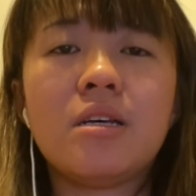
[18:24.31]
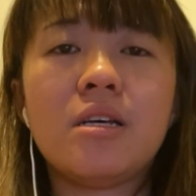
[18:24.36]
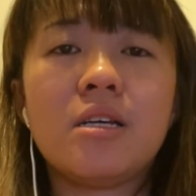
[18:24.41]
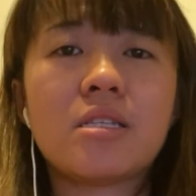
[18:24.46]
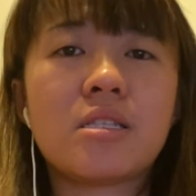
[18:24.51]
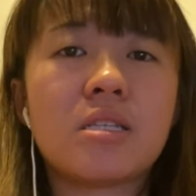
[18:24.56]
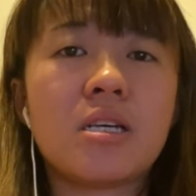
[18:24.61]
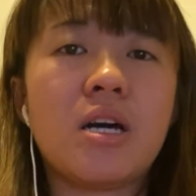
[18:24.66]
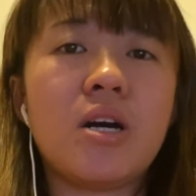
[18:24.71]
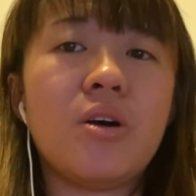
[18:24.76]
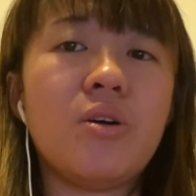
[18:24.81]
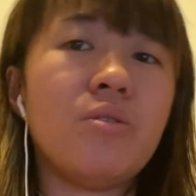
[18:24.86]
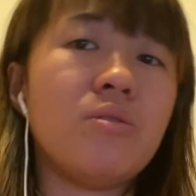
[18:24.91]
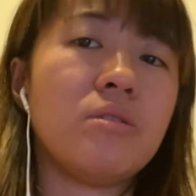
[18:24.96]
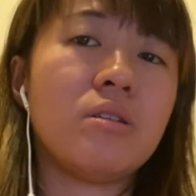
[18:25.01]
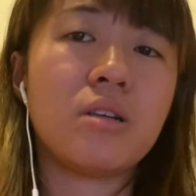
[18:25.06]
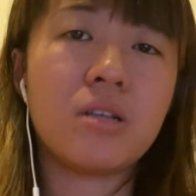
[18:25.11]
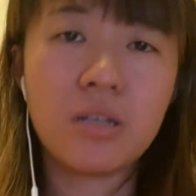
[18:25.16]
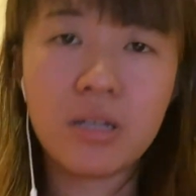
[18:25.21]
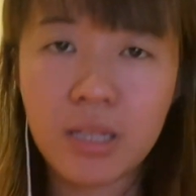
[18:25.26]
So
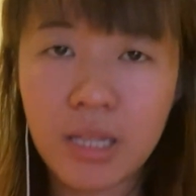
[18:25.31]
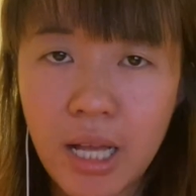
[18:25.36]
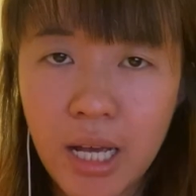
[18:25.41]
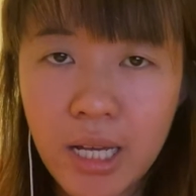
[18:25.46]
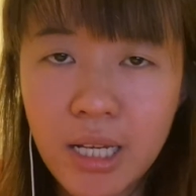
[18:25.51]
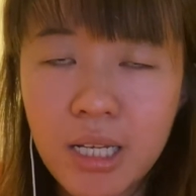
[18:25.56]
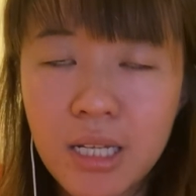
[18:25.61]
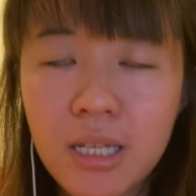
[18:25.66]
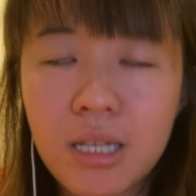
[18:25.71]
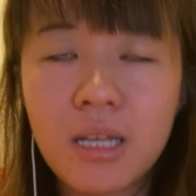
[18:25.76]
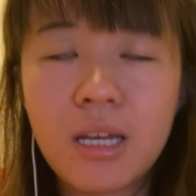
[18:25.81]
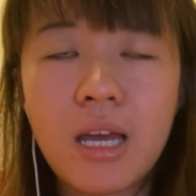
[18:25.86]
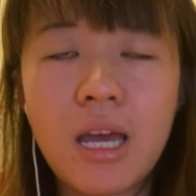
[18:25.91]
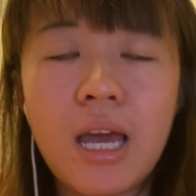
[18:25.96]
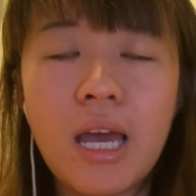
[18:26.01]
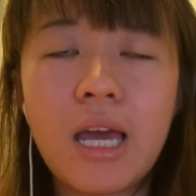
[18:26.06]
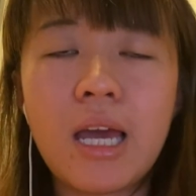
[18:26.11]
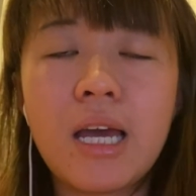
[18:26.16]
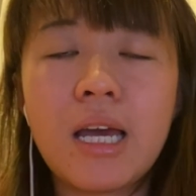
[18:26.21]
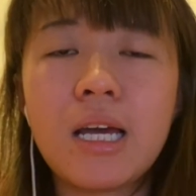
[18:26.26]
good luck,
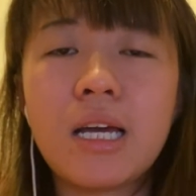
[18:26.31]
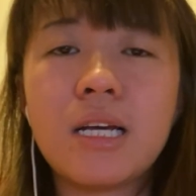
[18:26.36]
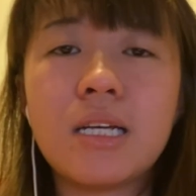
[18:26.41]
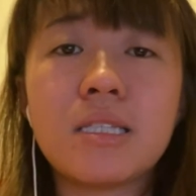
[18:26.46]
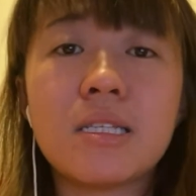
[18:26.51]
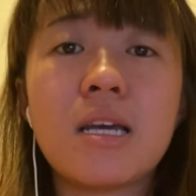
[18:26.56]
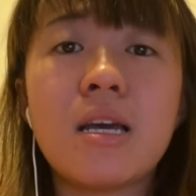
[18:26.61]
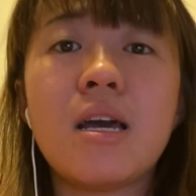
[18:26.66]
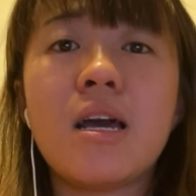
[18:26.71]
and